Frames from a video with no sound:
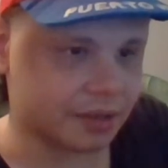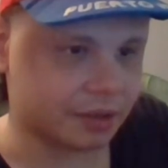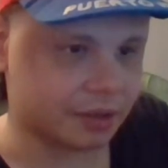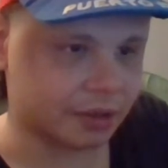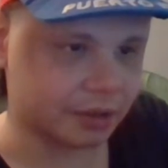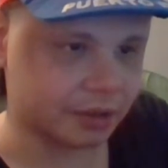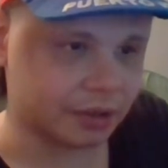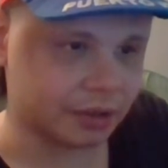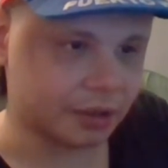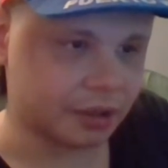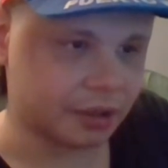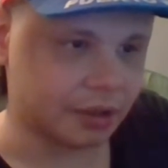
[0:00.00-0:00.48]

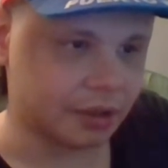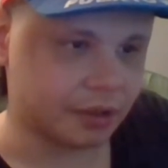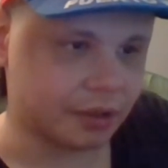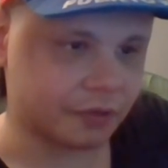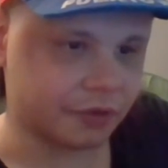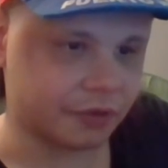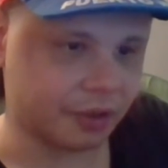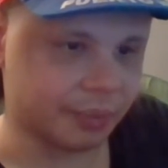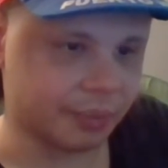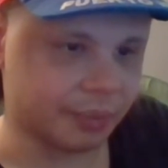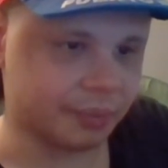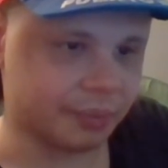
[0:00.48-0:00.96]
uh,
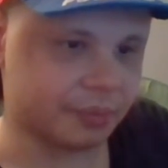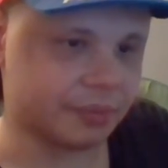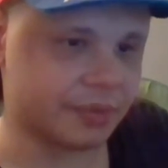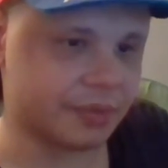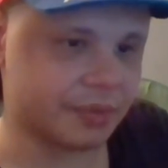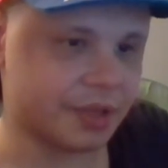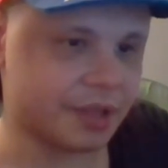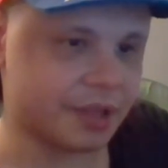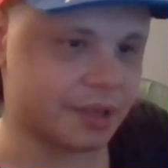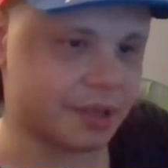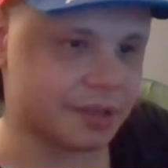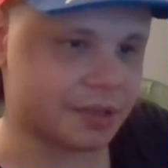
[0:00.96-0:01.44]

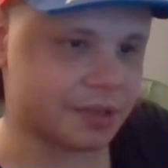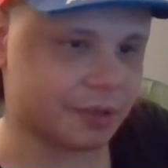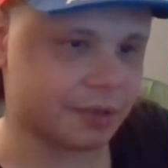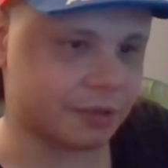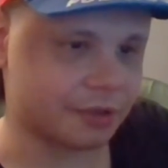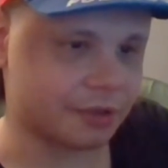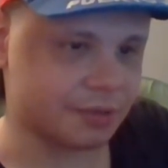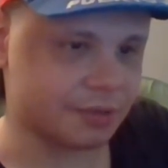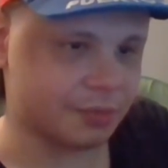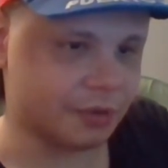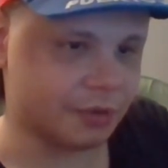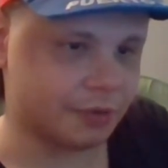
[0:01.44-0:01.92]
from the
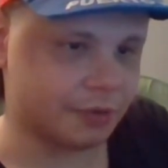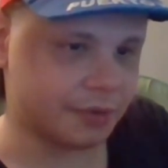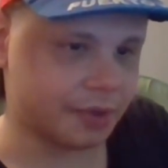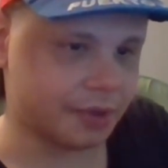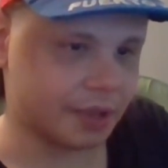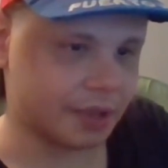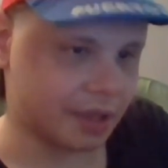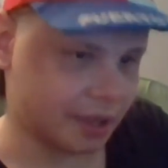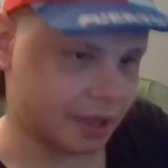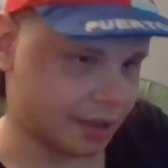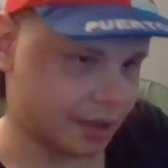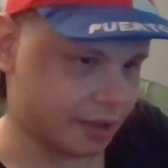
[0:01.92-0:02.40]
Eternals
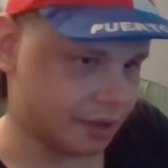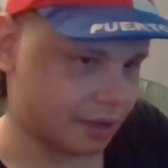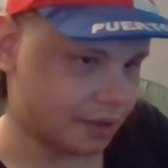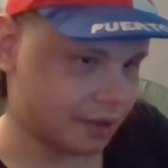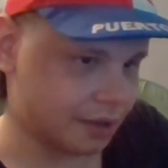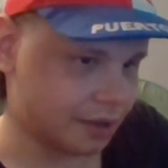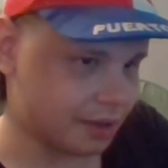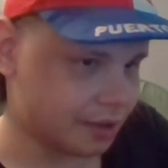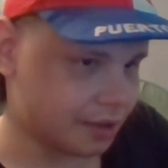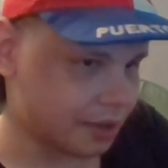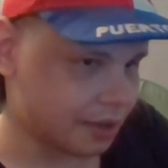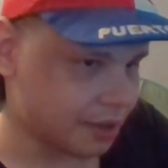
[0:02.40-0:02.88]
movie, I
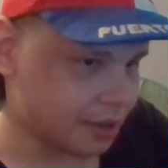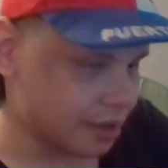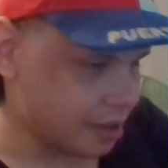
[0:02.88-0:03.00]
think.